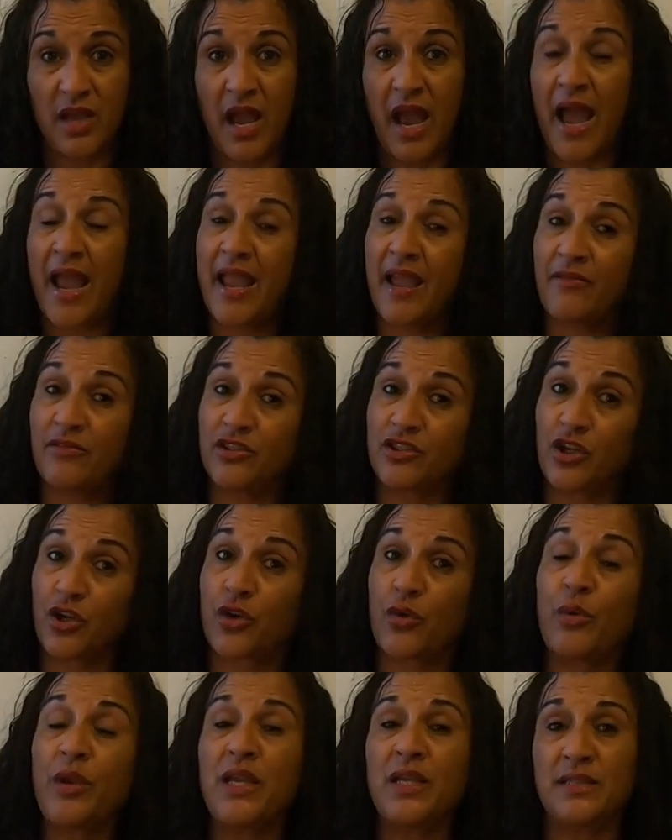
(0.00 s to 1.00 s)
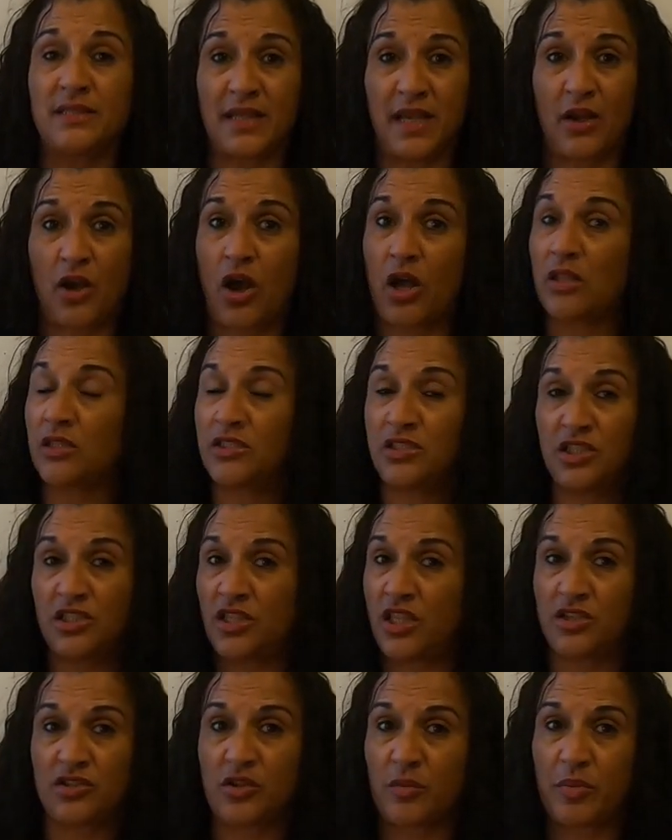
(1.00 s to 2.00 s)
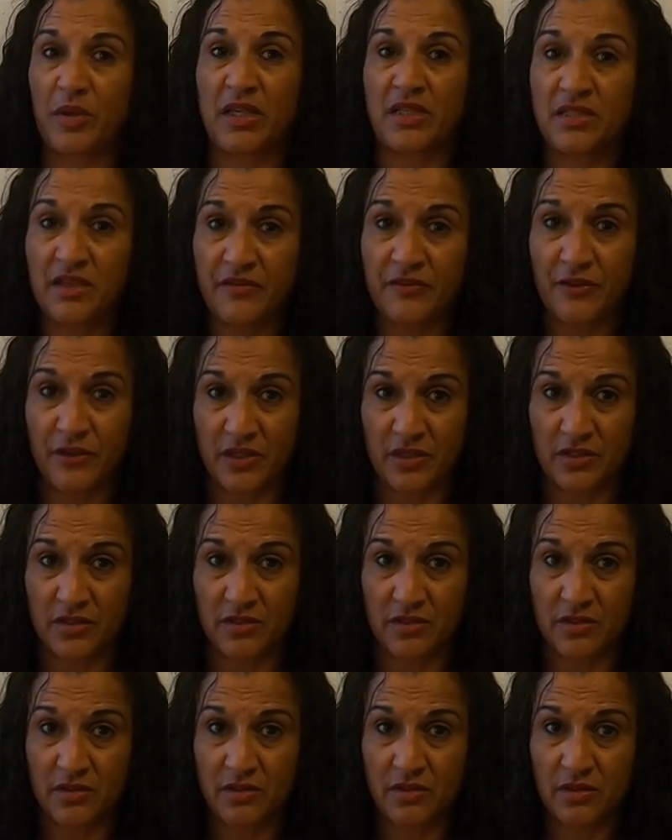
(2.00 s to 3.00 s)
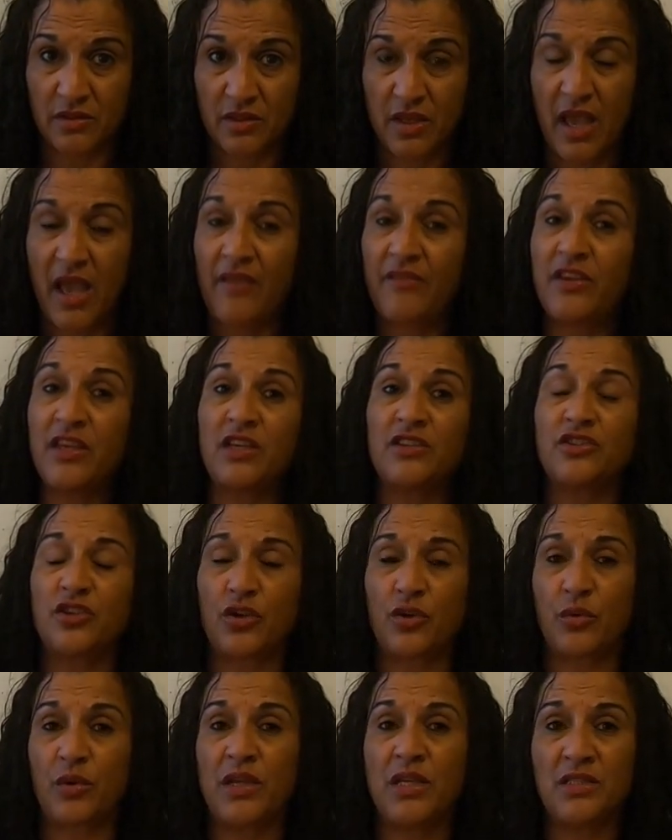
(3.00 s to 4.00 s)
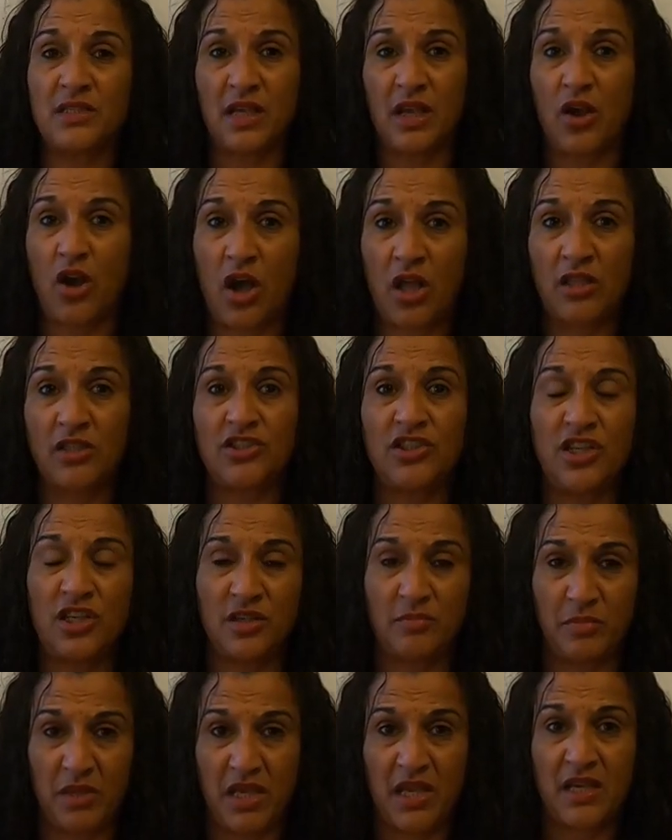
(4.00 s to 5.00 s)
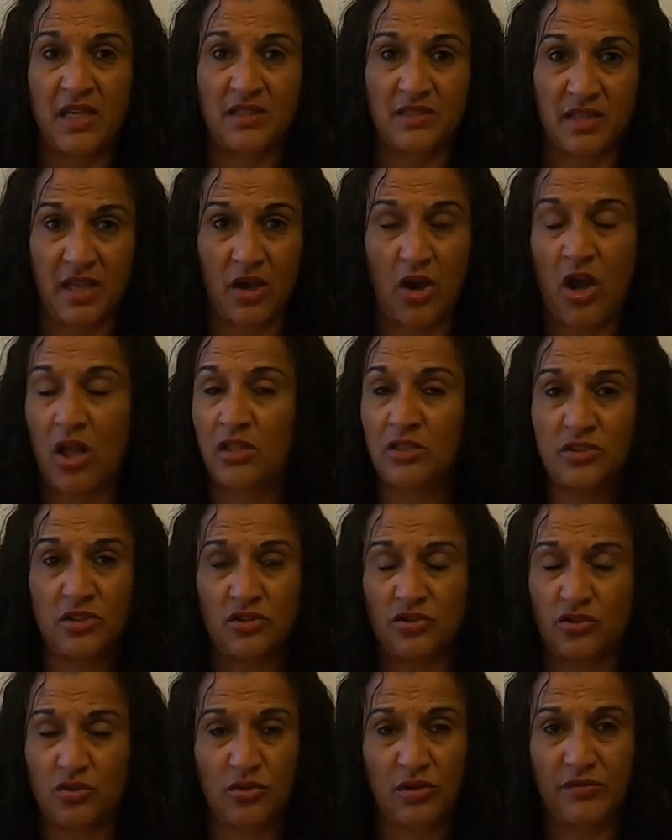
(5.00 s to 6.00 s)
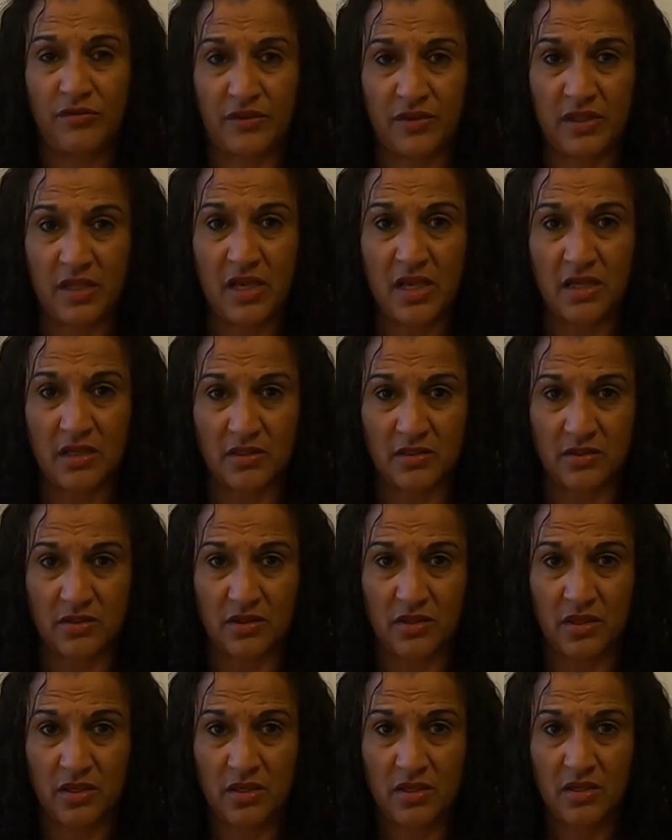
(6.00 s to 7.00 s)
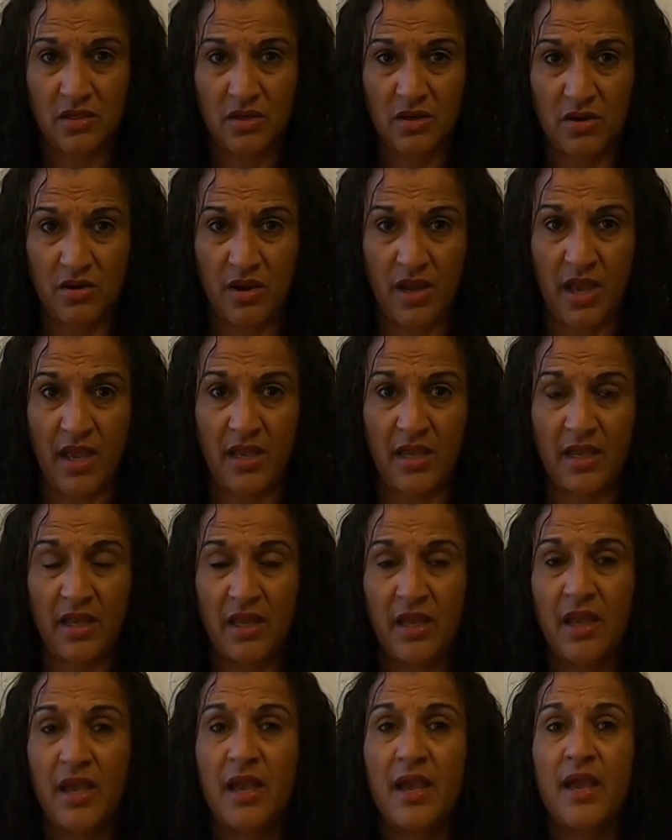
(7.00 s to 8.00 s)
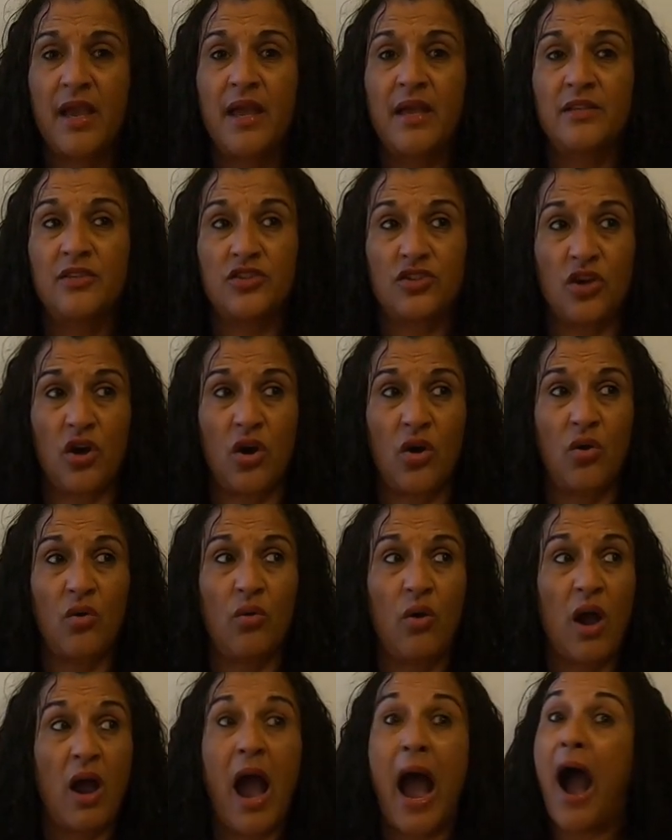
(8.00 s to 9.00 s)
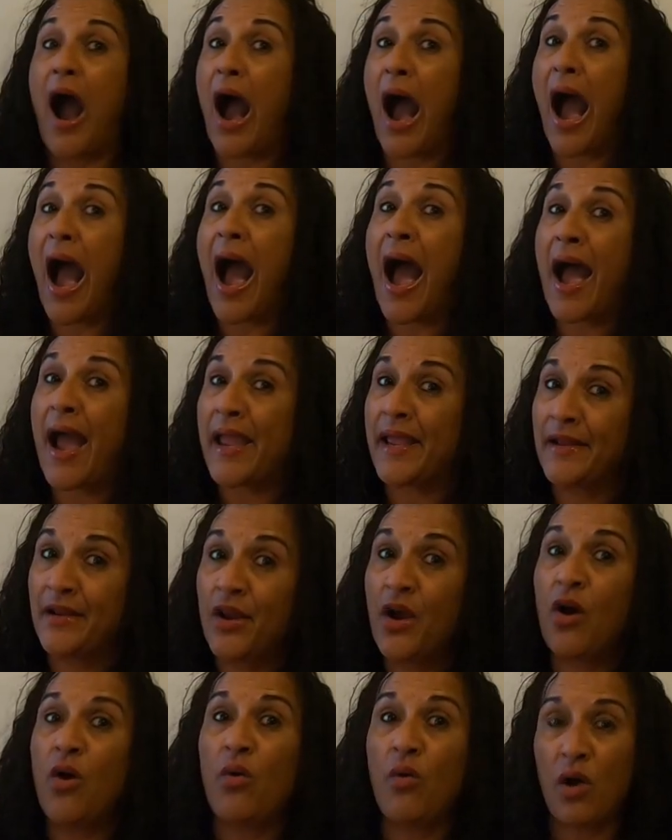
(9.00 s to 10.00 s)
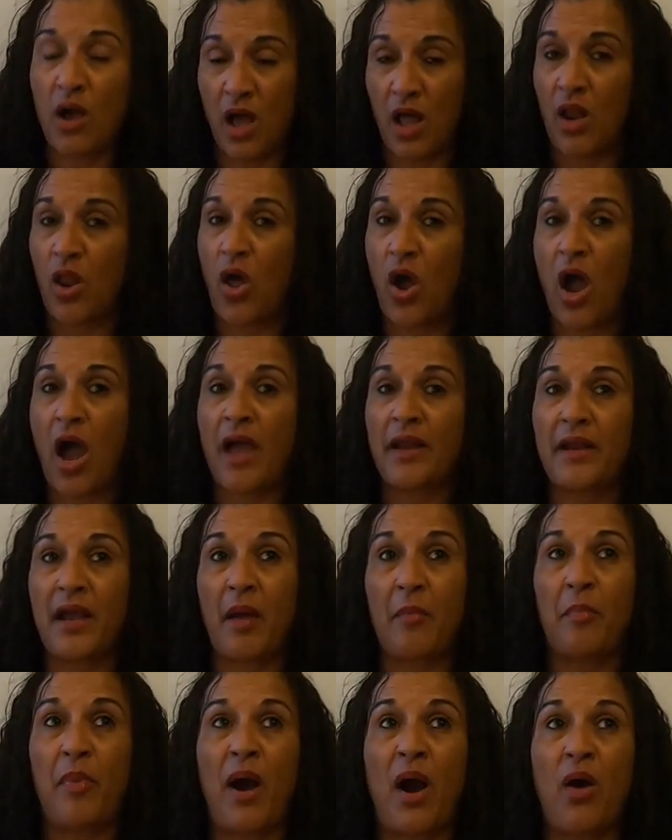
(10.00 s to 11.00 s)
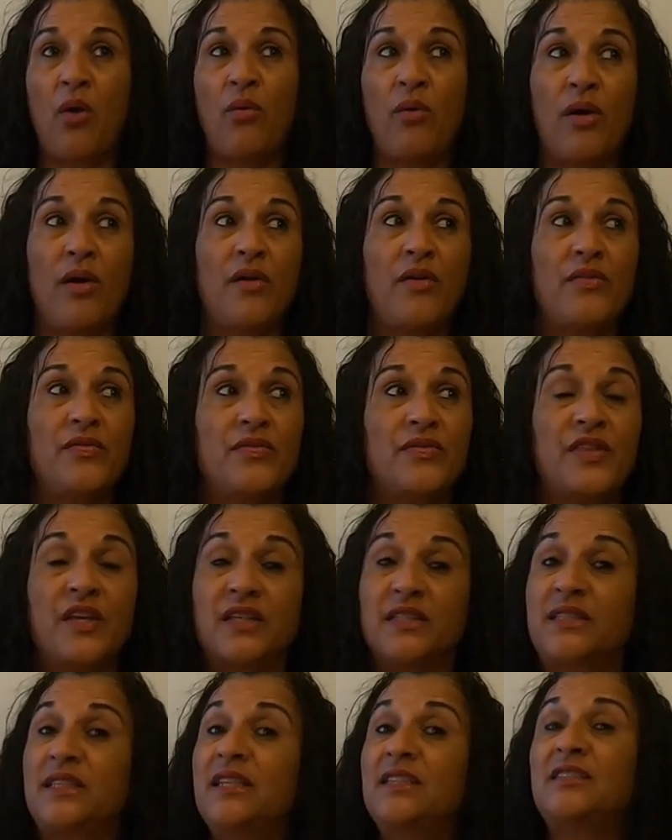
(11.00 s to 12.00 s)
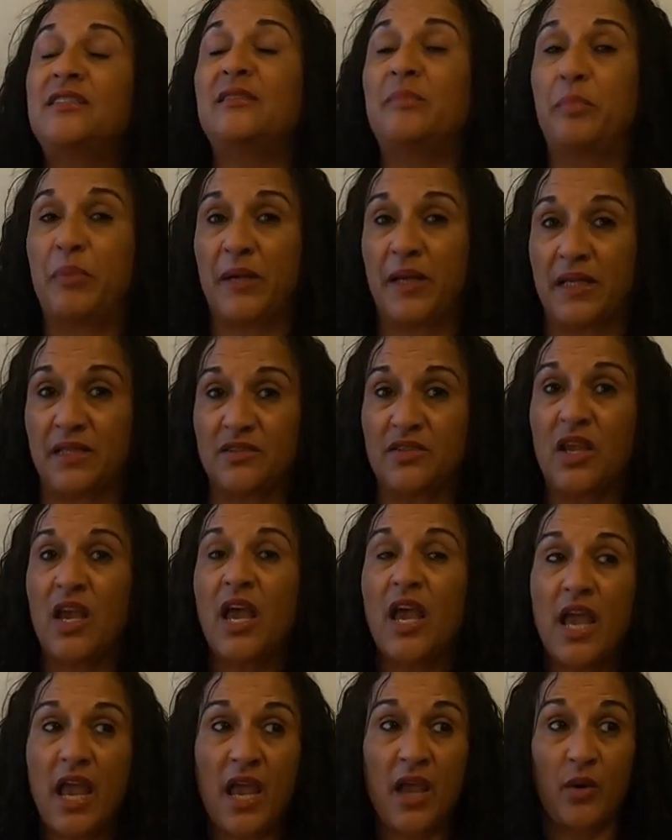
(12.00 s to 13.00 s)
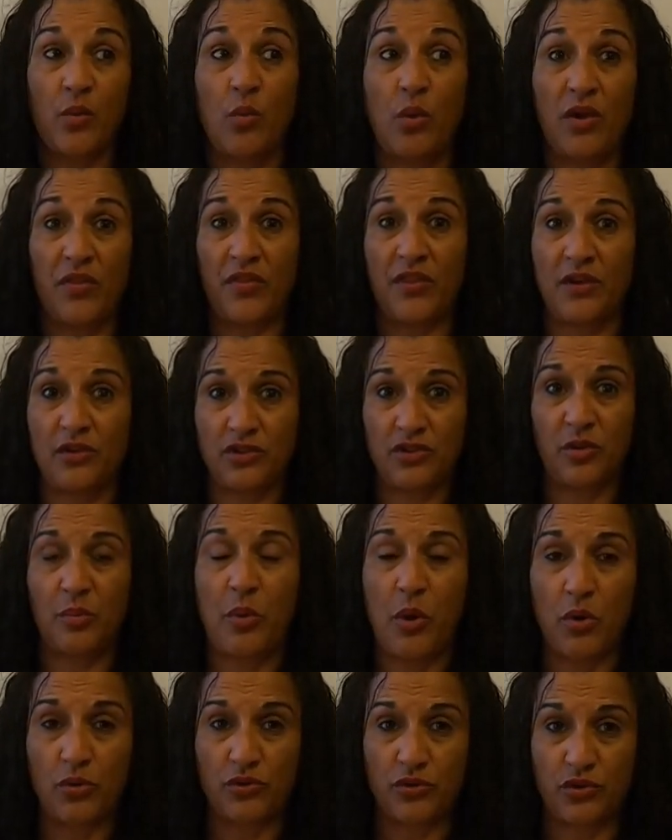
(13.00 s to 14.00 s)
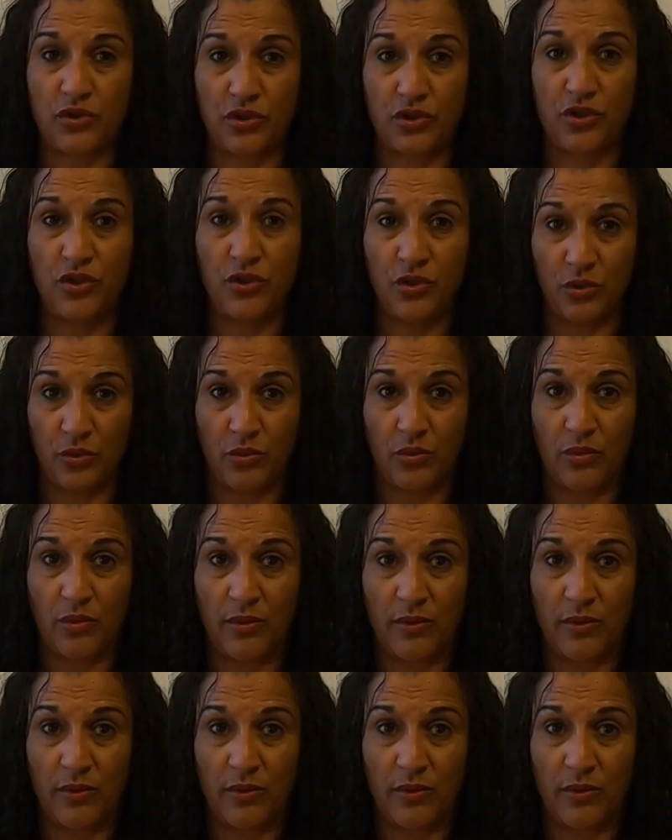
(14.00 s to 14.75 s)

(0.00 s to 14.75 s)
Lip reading: I have a degree in psychology. There's a big difference. Having a degree in psychology and being a psychologist, two different things. Okay? So I know a lot about the disciplines and what they're supposed to do.